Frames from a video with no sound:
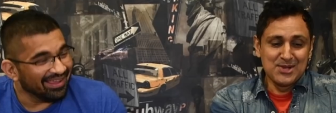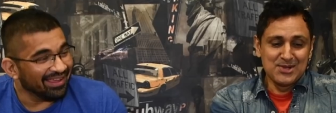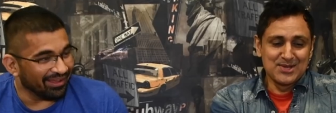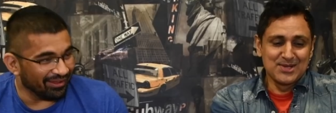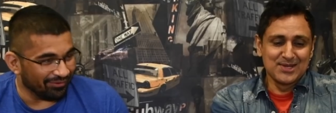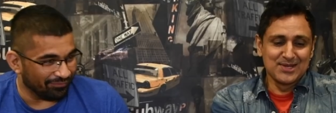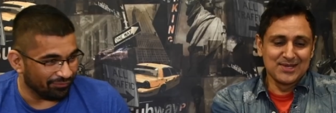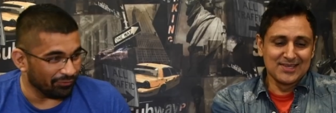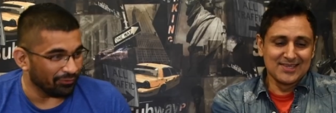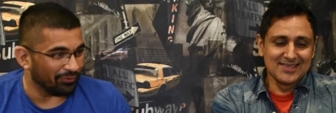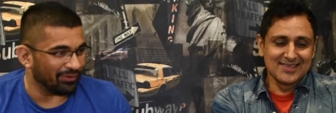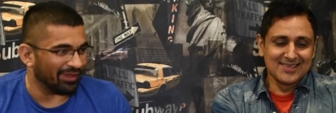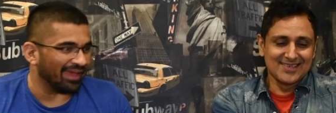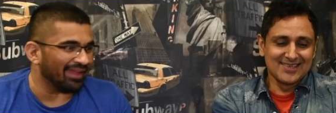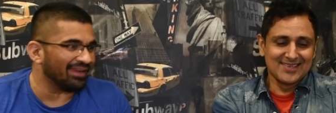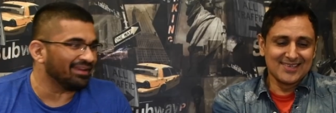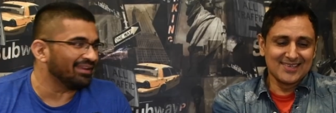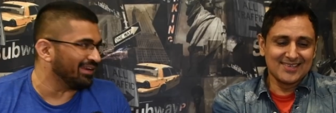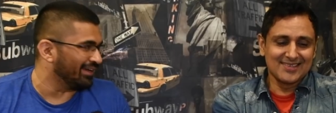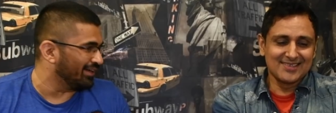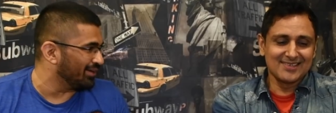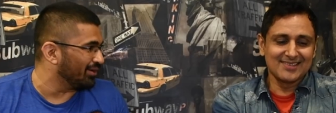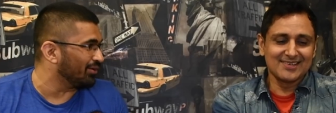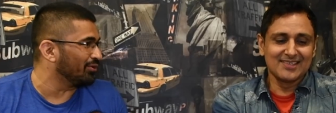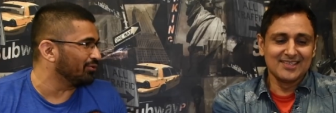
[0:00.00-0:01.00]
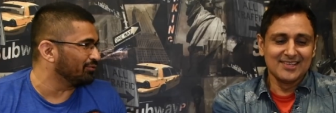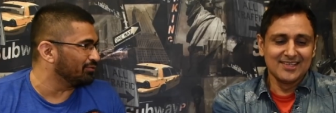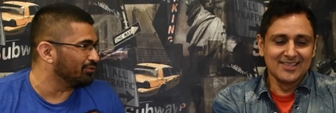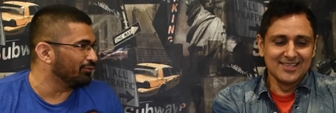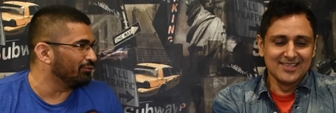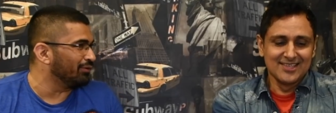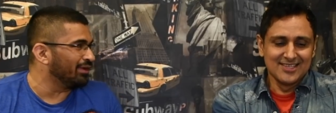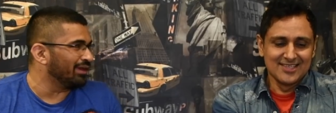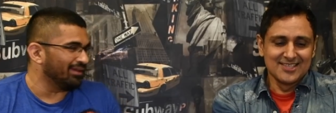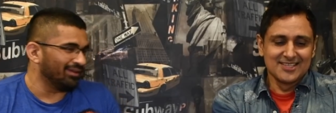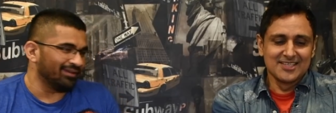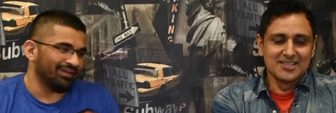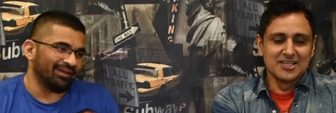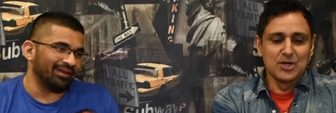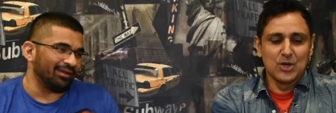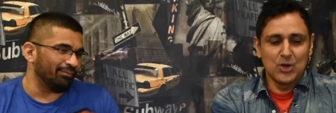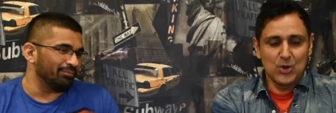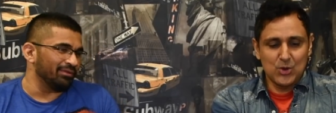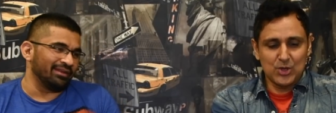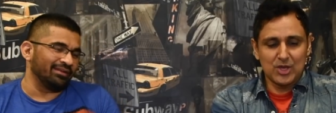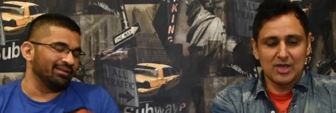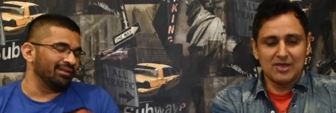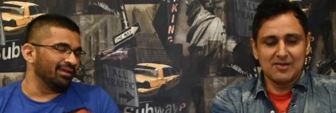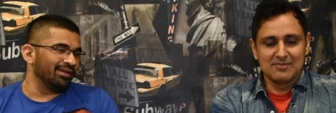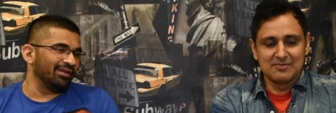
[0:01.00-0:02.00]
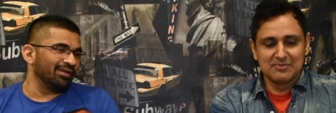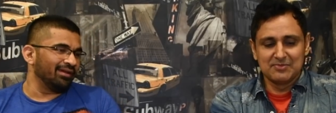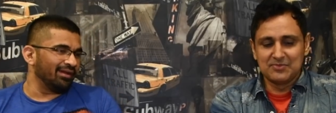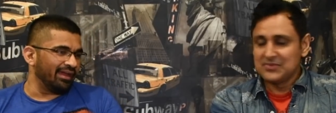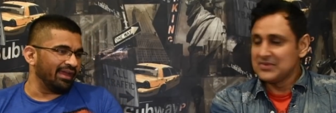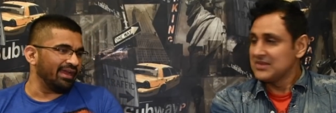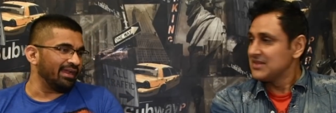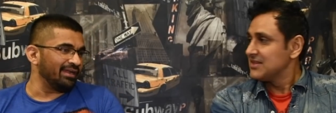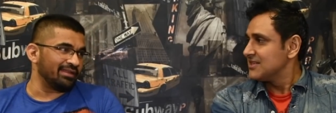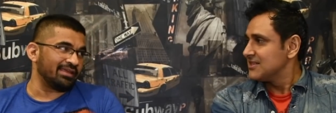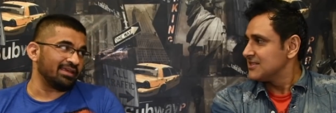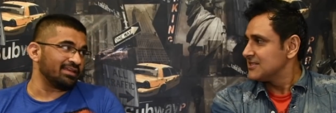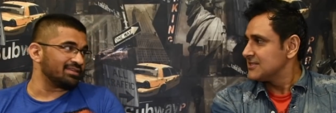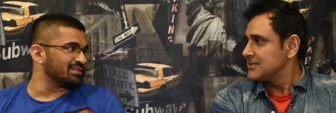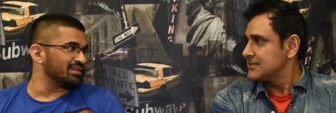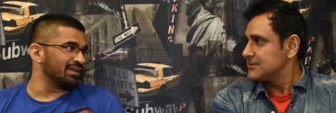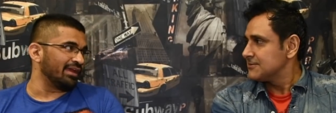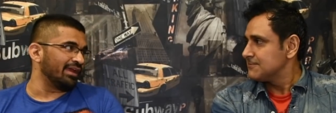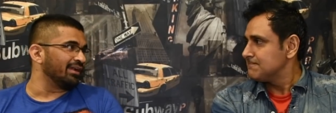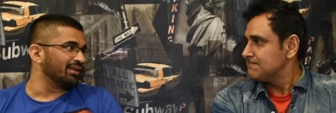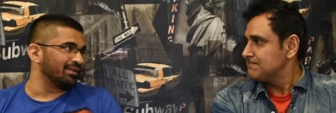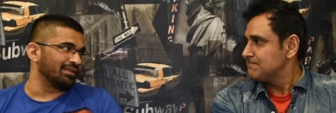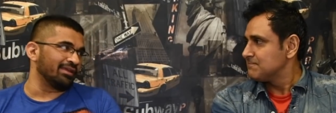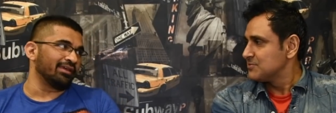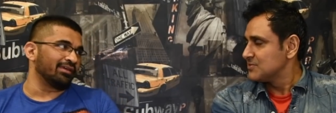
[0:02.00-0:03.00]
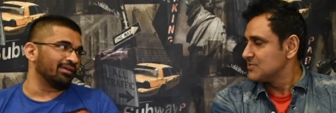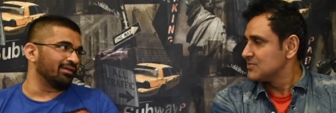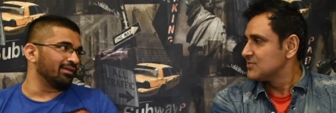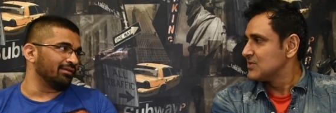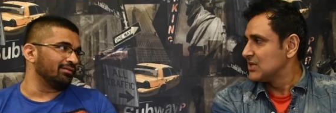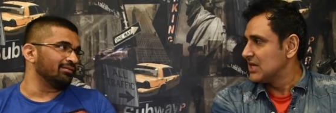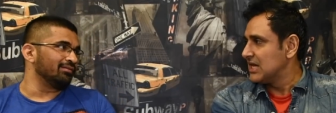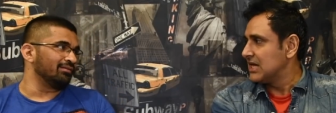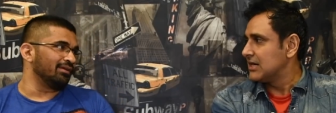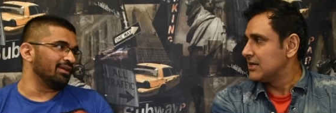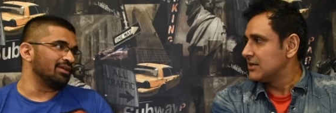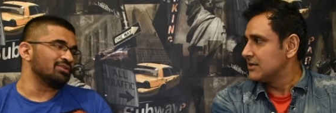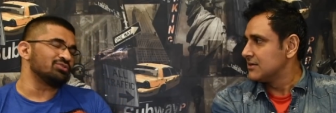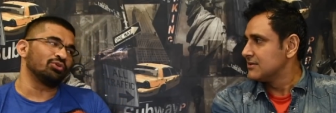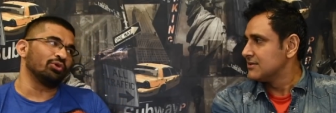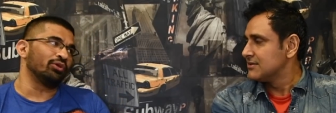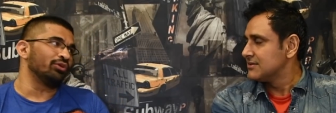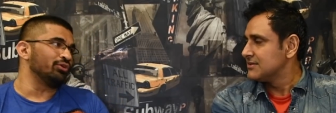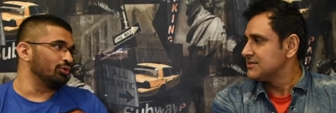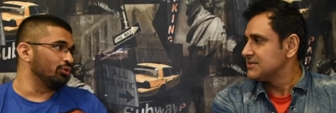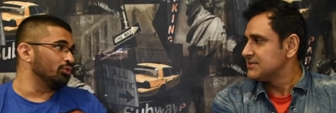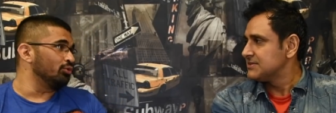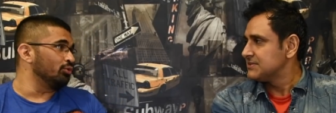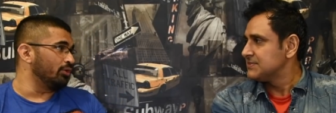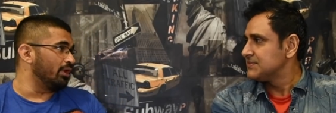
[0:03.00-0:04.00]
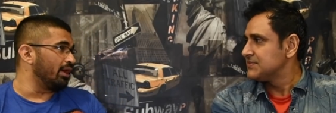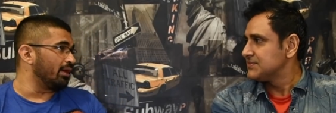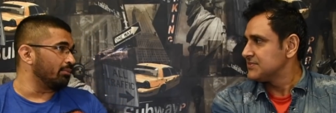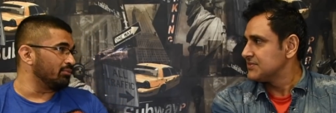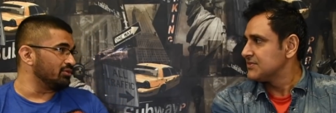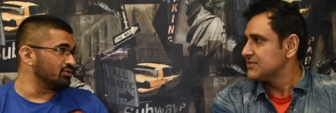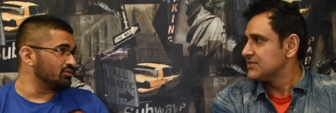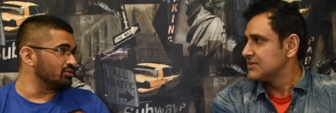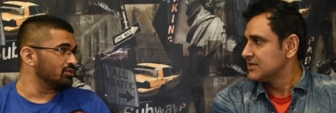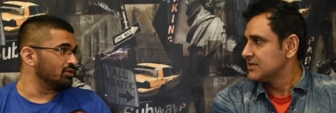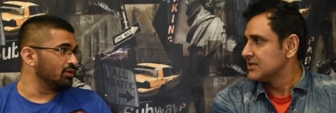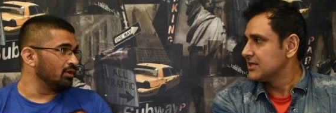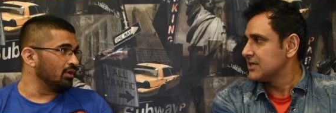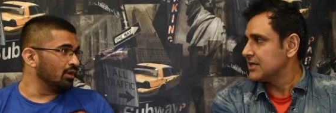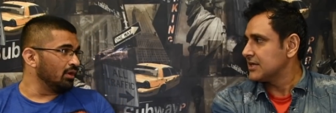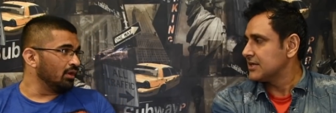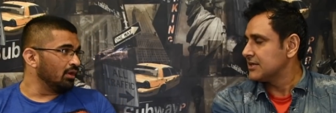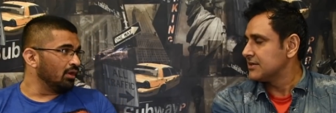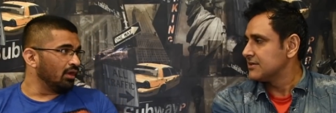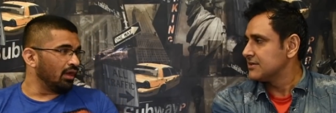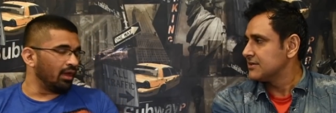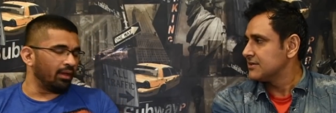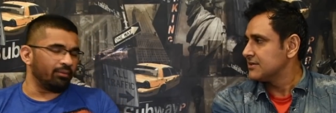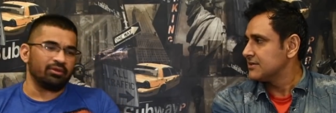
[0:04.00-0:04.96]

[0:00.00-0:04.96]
Speaker 1: if you can get out of the way, I okay. Mean, a head kick's a head kick, and yeah. it's going to do damage. Yeah. I